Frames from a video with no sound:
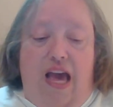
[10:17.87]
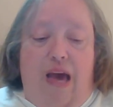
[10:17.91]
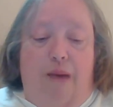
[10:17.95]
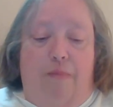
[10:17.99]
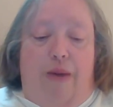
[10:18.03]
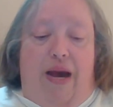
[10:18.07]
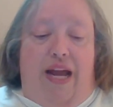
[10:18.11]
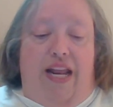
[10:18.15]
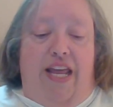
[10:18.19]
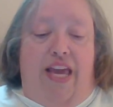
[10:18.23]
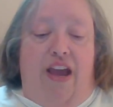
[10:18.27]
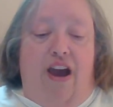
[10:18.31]

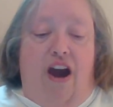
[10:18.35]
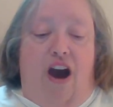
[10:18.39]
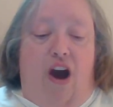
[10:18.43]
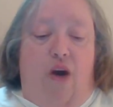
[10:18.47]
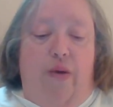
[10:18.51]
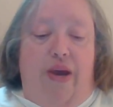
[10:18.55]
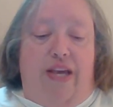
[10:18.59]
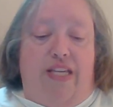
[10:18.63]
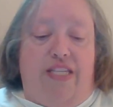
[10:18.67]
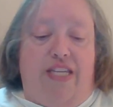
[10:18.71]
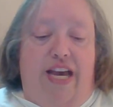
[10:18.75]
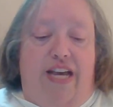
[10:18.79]
But he
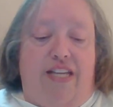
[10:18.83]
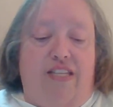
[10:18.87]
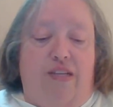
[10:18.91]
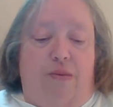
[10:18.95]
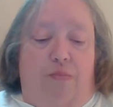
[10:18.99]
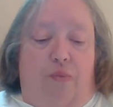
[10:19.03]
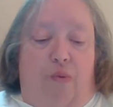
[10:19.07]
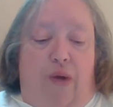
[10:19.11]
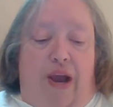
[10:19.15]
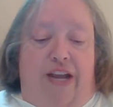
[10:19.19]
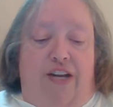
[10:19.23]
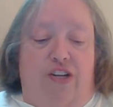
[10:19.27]
always has a
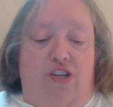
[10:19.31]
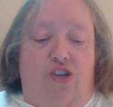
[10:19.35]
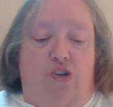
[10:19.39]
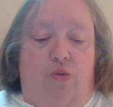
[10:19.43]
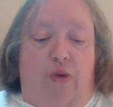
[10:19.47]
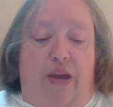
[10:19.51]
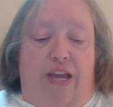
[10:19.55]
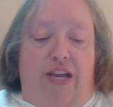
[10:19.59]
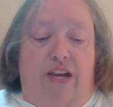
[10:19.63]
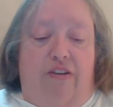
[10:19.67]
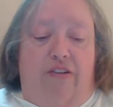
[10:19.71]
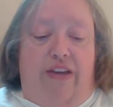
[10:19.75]
bright
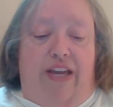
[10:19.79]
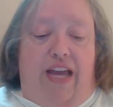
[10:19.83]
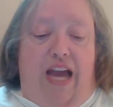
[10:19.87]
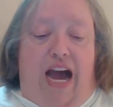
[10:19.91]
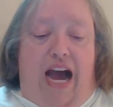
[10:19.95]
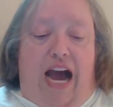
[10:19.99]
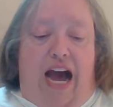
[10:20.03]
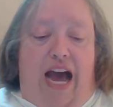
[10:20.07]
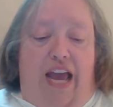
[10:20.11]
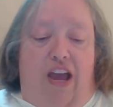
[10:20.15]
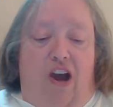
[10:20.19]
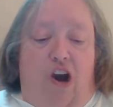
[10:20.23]
twinkling
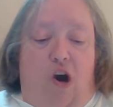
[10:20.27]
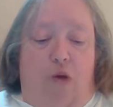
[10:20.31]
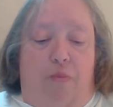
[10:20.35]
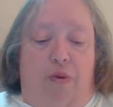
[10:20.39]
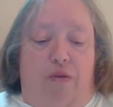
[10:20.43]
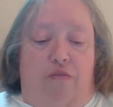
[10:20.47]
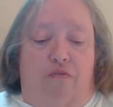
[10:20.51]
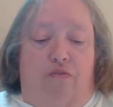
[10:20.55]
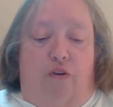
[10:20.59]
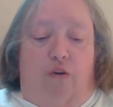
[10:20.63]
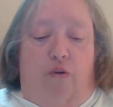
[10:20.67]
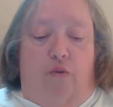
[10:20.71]
eye
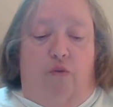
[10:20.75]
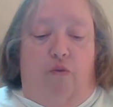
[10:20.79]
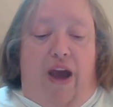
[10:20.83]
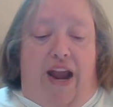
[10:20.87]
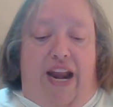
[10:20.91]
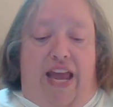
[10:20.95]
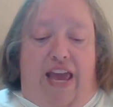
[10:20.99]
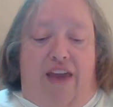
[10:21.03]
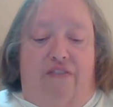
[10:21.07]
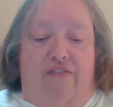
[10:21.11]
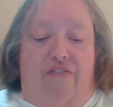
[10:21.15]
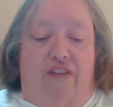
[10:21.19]
open for
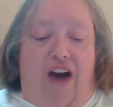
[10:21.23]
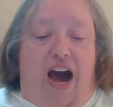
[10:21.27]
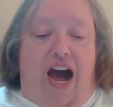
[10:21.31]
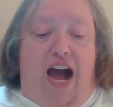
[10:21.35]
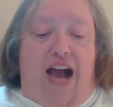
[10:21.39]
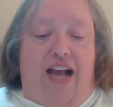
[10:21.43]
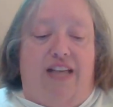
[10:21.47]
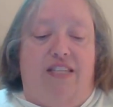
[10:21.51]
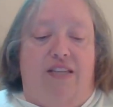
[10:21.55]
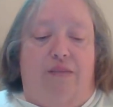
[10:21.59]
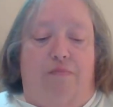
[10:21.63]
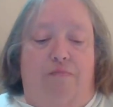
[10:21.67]
Reddy
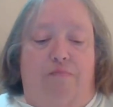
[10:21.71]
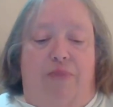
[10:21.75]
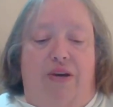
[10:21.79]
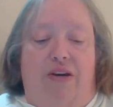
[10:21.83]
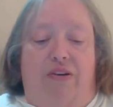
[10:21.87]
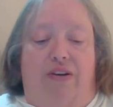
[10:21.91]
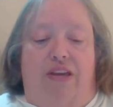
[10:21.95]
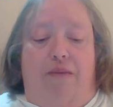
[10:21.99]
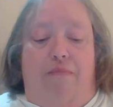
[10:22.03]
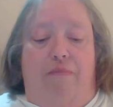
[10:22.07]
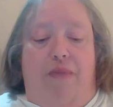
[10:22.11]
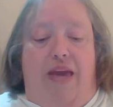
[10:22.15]
Fox and
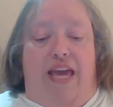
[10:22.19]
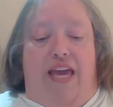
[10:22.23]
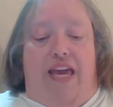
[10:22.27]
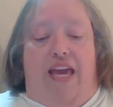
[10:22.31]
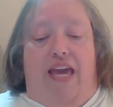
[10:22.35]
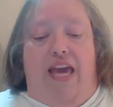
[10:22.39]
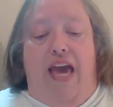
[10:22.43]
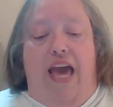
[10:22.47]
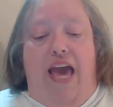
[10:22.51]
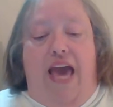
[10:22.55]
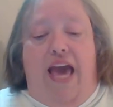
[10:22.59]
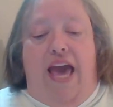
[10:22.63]
Billy Mink